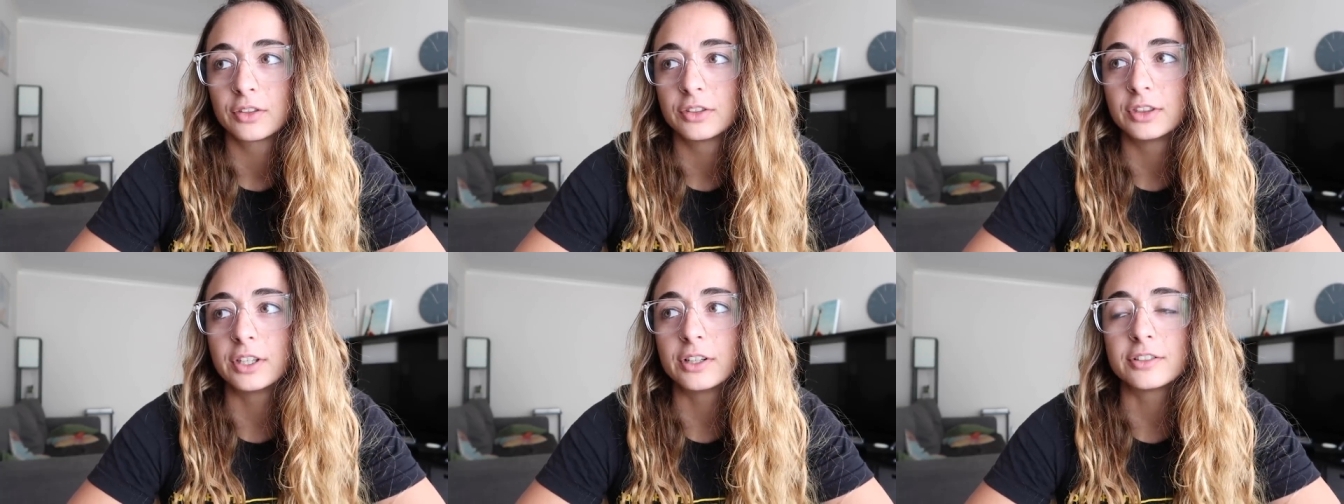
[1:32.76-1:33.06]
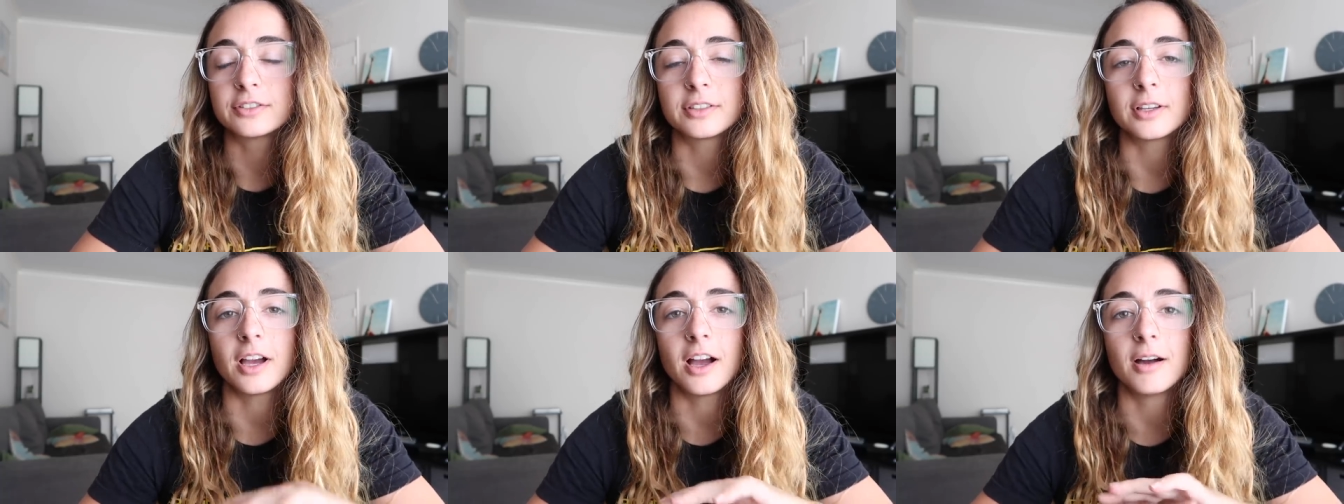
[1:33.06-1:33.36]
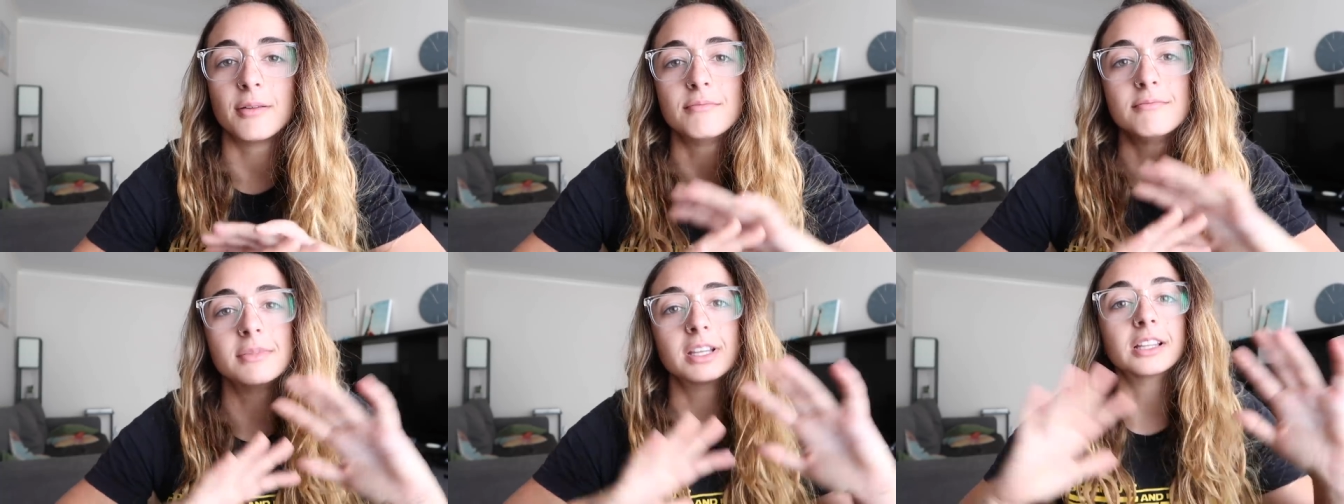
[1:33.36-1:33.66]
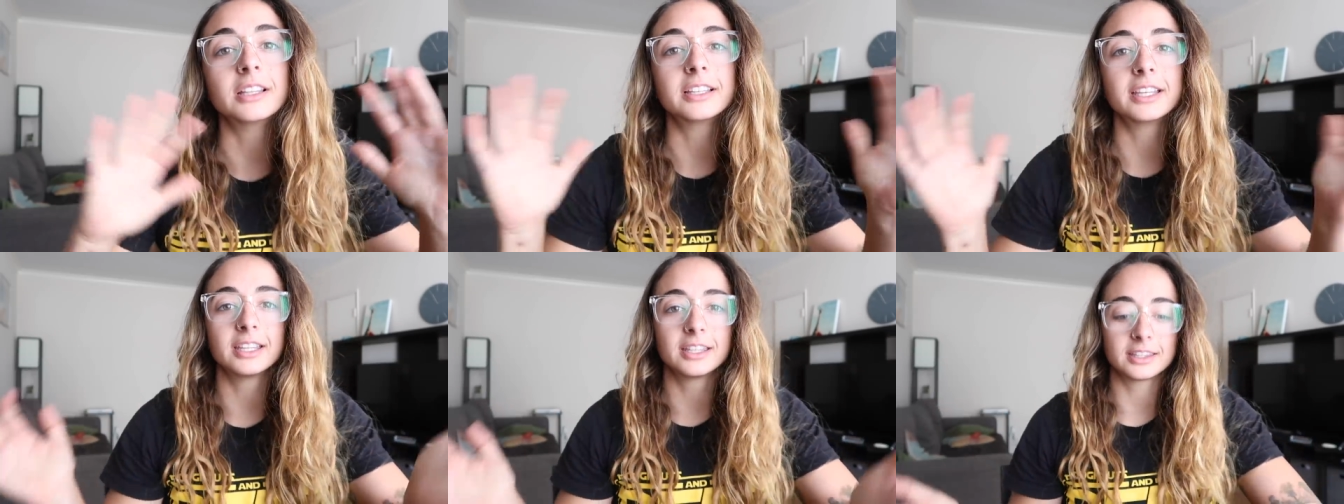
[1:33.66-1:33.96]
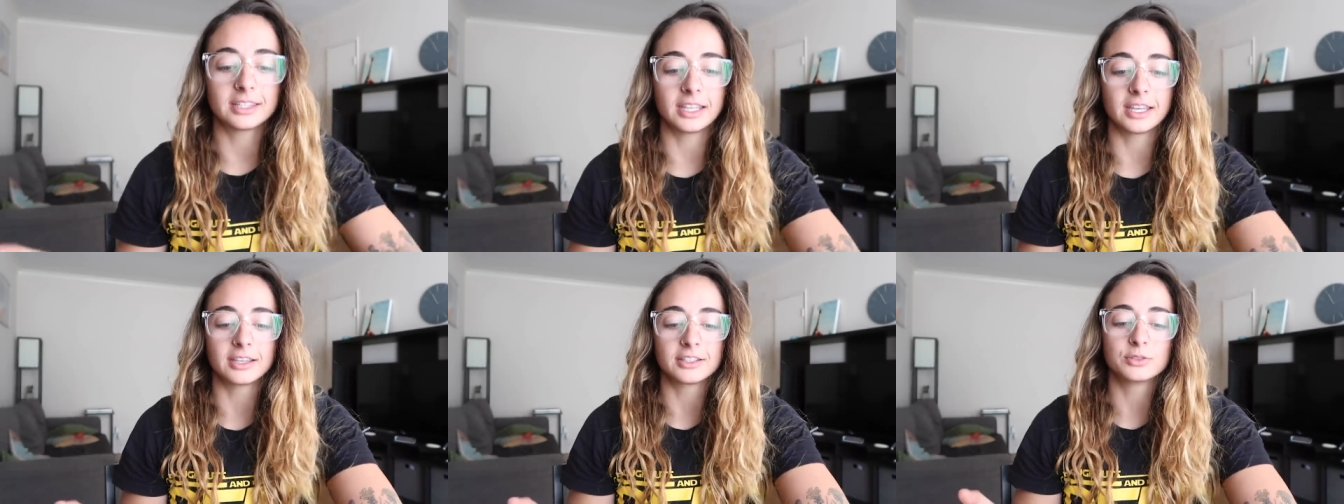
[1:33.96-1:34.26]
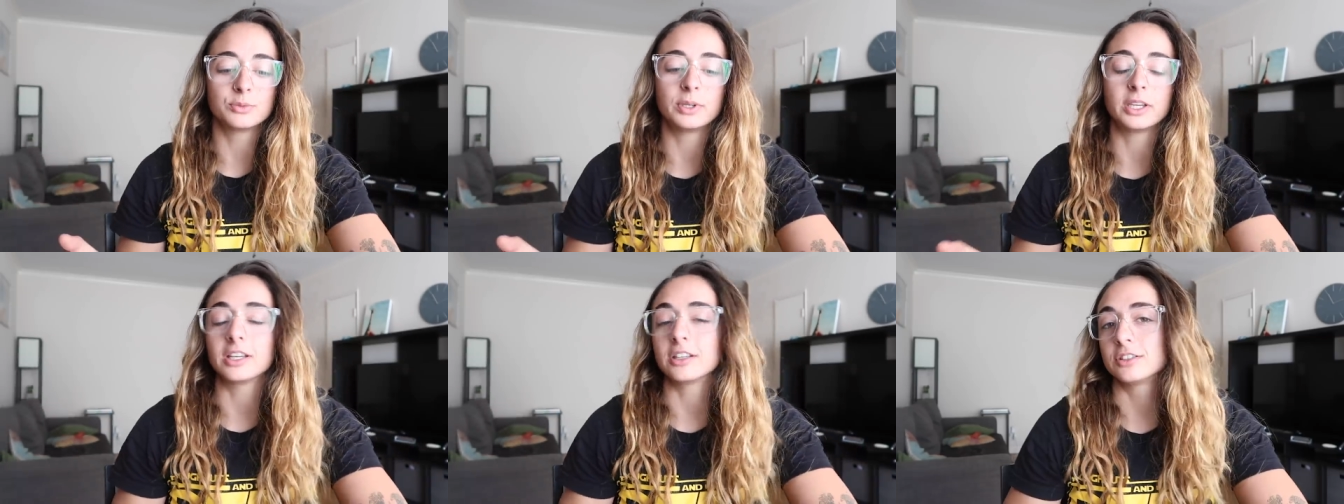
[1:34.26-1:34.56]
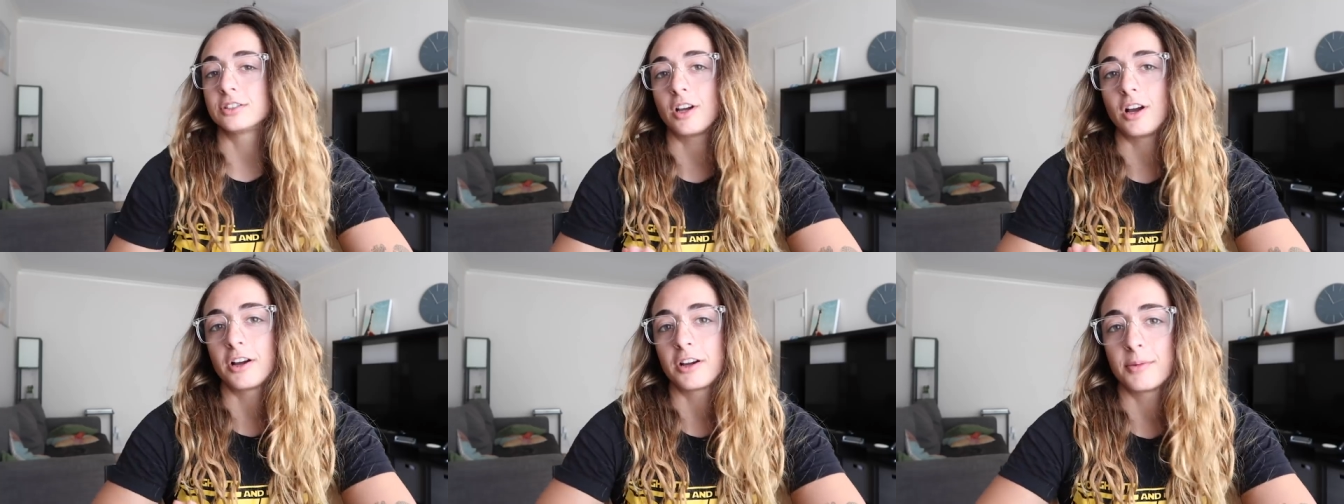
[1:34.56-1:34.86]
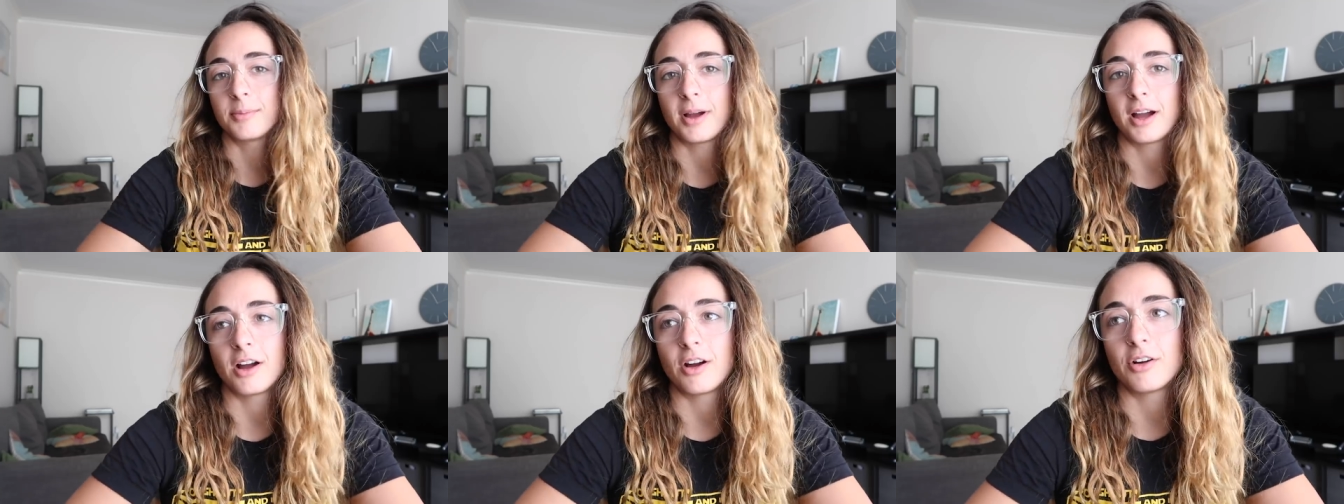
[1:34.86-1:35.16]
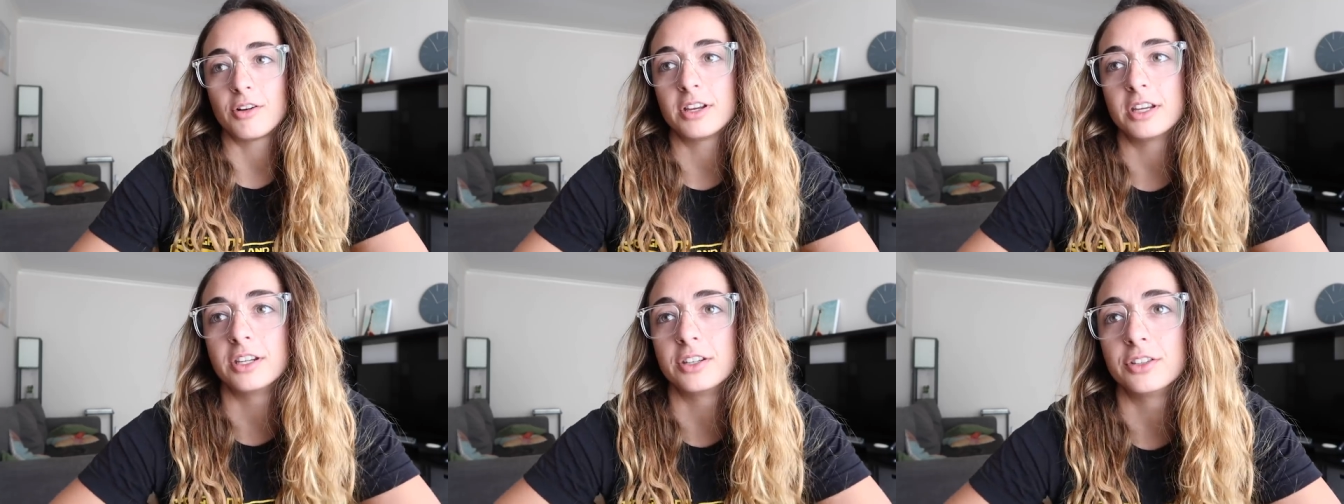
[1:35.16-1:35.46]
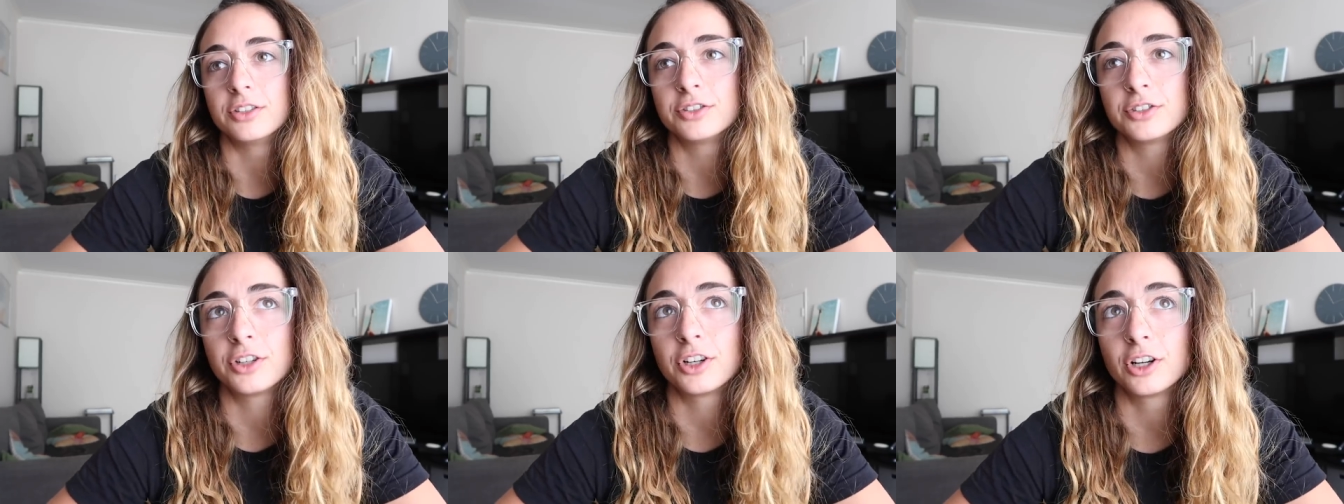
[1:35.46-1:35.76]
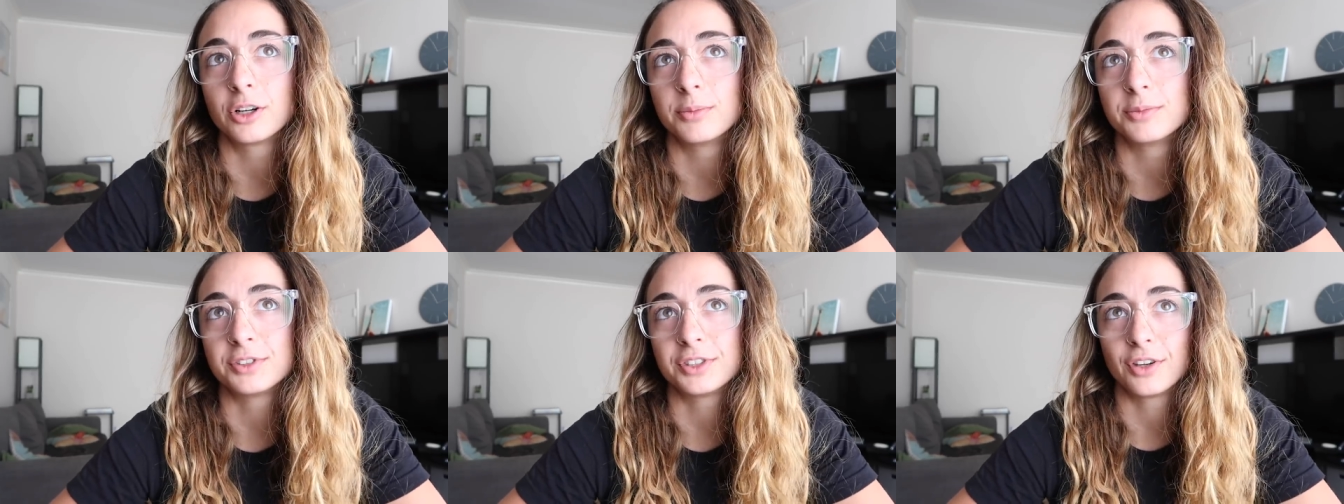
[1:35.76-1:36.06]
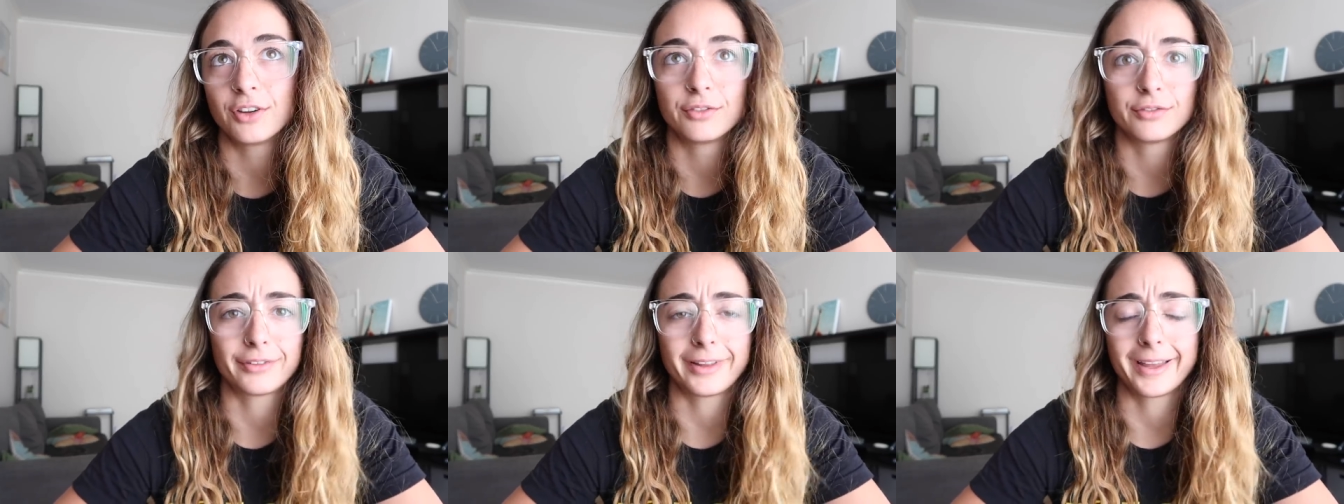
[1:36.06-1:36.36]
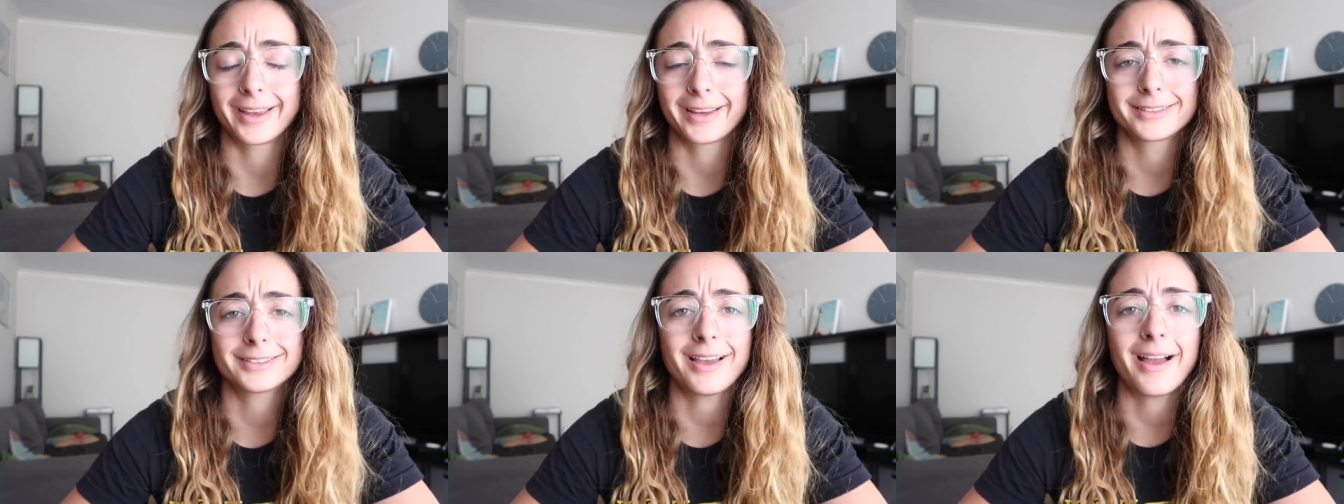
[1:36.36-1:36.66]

there's a million things we can talk about in terms of like